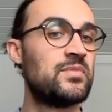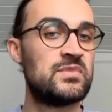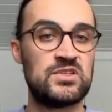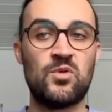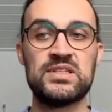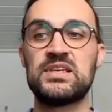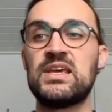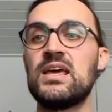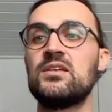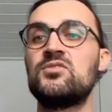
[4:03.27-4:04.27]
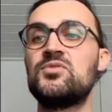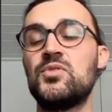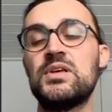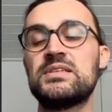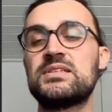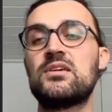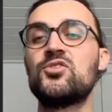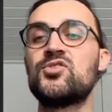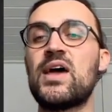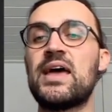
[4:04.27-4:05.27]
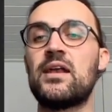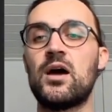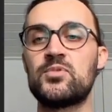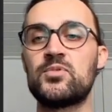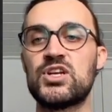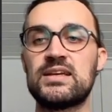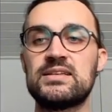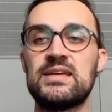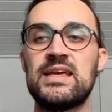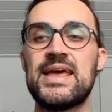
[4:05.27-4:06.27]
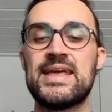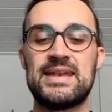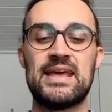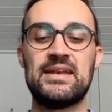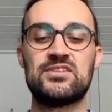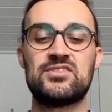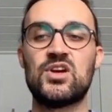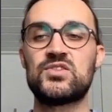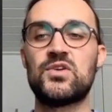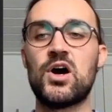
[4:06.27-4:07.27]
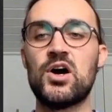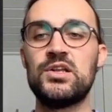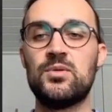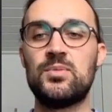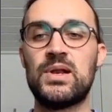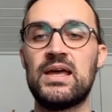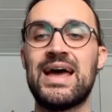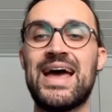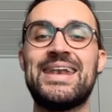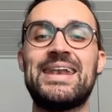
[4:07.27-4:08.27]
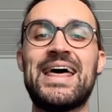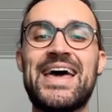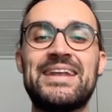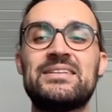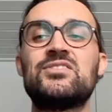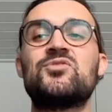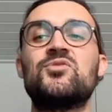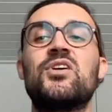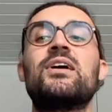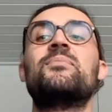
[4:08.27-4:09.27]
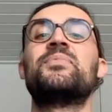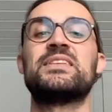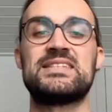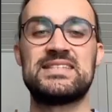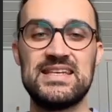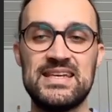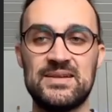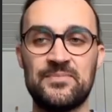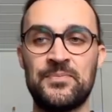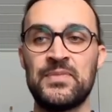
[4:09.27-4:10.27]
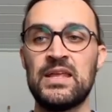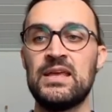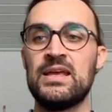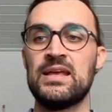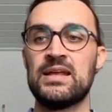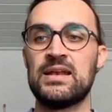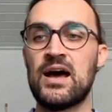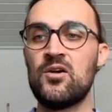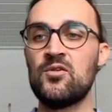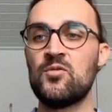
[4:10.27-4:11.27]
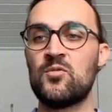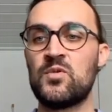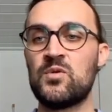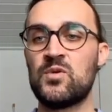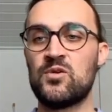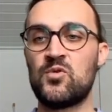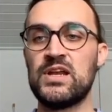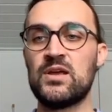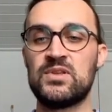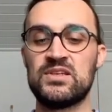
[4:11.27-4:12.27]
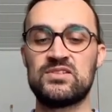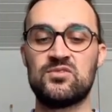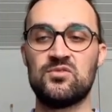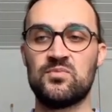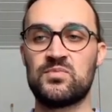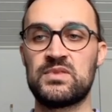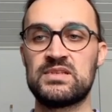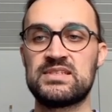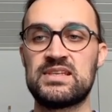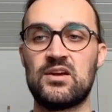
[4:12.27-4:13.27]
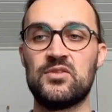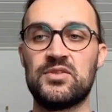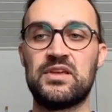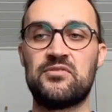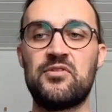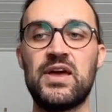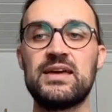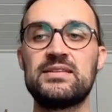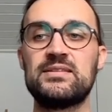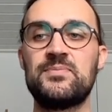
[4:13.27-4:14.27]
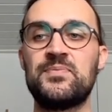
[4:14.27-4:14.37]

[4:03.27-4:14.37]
So once again, to do this, go to Add Object, then search for audio player and add it to your scene. Now we will rename this to sound effect.